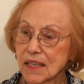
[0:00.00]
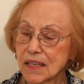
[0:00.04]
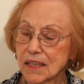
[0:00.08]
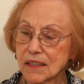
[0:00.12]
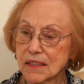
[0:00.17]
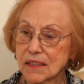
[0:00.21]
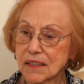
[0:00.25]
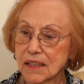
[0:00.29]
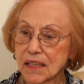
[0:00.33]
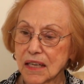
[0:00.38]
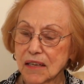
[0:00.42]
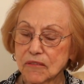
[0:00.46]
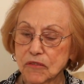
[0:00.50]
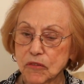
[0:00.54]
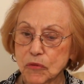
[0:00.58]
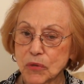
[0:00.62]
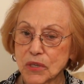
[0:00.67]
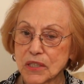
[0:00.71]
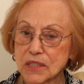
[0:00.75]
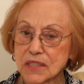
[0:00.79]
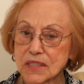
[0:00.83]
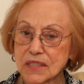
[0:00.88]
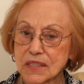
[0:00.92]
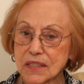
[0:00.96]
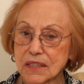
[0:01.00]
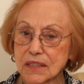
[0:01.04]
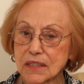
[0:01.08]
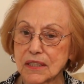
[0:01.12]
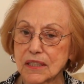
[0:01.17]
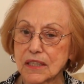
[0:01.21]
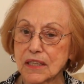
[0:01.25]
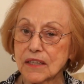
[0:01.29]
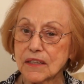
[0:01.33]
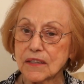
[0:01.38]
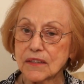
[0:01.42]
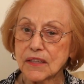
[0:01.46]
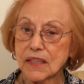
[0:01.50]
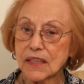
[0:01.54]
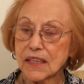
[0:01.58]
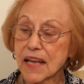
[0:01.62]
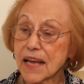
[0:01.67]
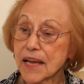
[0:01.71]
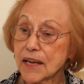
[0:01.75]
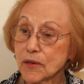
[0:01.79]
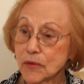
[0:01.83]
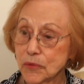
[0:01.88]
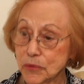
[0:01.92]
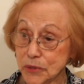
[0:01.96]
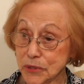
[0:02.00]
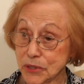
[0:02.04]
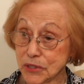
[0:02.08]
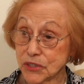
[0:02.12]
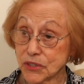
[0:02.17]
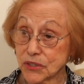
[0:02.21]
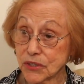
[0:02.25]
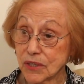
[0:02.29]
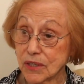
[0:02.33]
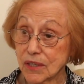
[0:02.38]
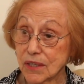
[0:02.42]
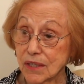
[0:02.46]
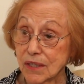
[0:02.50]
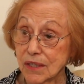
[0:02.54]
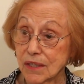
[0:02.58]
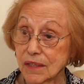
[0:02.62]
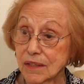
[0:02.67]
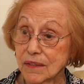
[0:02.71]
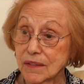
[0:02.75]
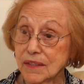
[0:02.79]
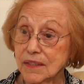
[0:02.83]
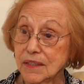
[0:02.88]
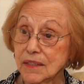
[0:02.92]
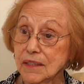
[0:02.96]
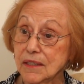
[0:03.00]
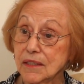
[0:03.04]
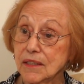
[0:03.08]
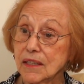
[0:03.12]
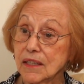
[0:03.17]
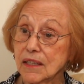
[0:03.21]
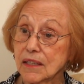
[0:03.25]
love was the language, the